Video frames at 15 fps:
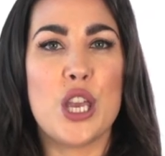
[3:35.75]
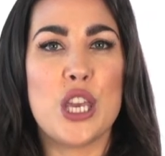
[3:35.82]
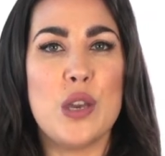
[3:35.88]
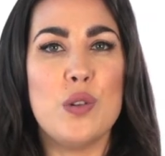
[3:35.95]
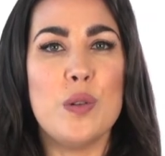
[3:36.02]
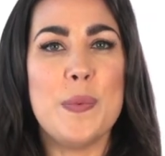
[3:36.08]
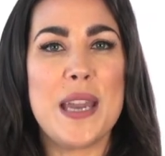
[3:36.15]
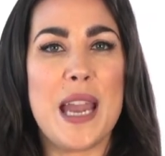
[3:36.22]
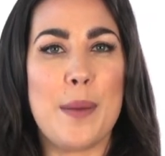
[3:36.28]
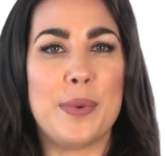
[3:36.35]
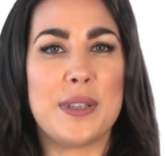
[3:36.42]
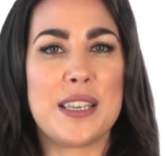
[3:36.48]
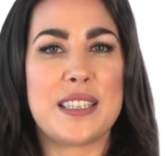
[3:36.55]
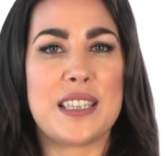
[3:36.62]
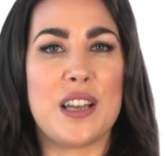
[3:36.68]
you will be able
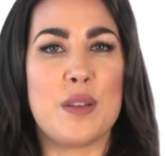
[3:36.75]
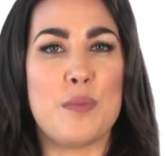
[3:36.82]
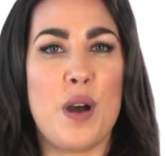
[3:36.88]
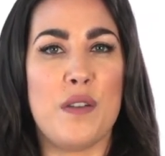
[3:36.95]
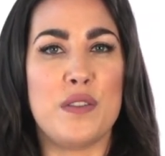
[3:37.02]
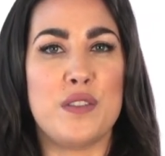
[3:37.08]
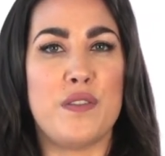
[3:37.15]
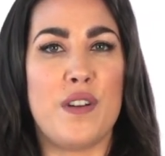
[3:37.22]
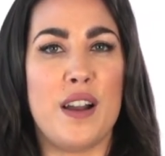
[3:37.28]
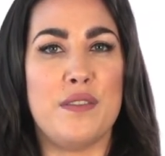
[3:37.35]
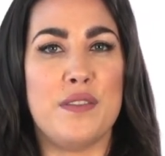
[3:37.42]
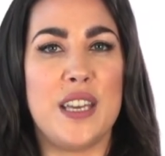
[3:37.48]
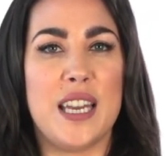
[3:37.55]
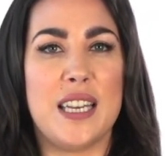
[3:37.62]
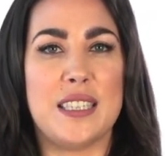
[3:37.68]
to sell them after
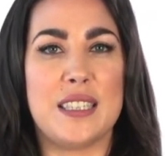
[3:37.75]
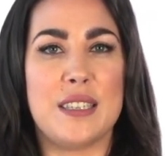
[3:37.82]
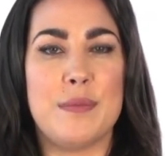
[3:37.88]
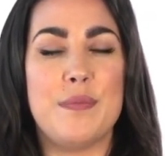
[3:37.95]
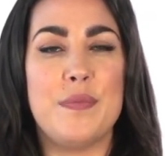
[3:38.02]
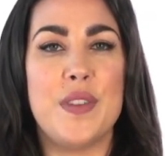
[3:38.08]
5 years.